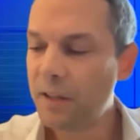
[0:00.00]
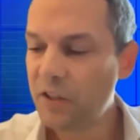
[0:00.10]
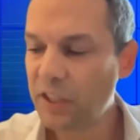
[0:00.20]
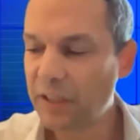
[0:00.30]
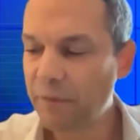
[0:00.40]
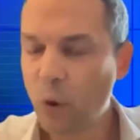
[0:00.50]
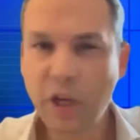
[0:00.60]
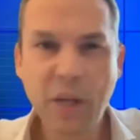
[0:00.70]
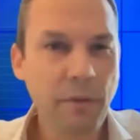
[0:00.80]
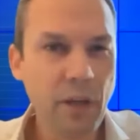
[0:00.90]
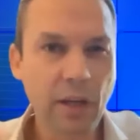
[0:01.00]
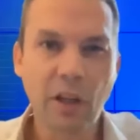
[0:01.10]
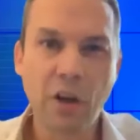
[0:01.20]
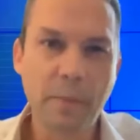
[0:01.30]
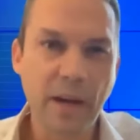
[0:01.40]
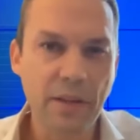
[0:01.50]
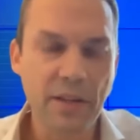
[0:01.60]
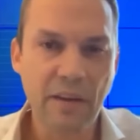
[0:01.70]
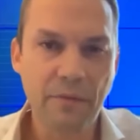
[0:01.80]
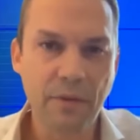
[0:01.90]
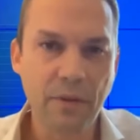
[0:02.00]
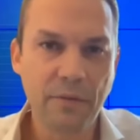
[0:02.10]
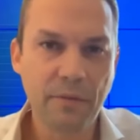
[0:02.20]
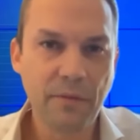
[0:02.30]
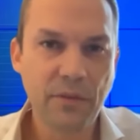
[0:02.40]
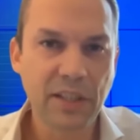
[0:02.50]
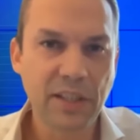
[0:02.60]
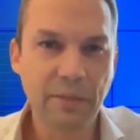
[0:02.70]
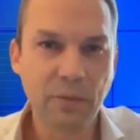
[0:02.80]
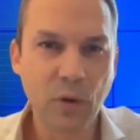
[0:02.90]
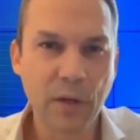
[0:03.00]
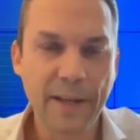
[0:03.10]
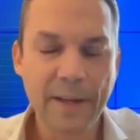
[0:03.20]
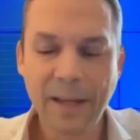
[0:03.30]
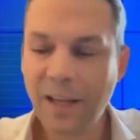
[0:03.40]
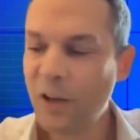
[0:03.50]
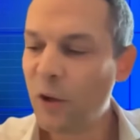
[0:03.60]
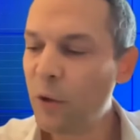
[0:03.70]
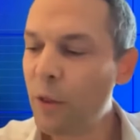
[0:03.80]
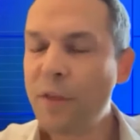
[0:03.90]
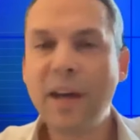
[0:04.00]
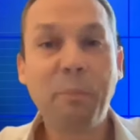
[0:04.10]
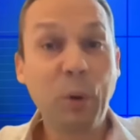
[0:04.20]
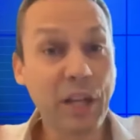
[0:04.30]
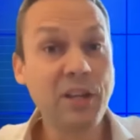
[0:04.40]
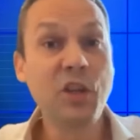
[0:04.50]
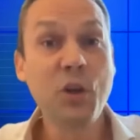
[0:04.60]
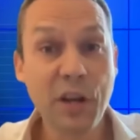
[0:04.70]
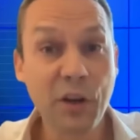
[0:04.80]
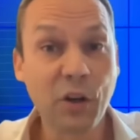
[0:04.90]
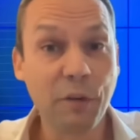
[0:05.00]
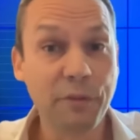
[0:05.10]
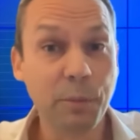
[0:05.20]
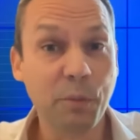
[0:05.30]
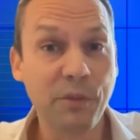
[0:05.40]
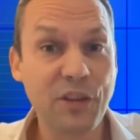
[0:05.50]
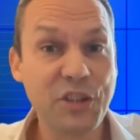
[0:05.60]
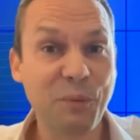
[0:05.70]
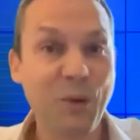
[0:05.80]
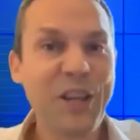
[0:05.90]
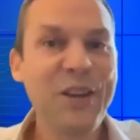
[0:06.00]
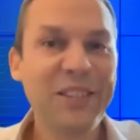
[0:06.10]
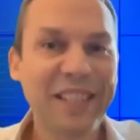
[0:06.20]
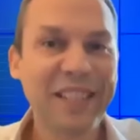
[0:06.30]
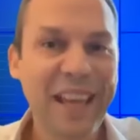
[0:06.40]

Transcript: 60-40, and we've heard a lot about the death of 60-40. other than that putting you in an uncomfortable position, what are you saying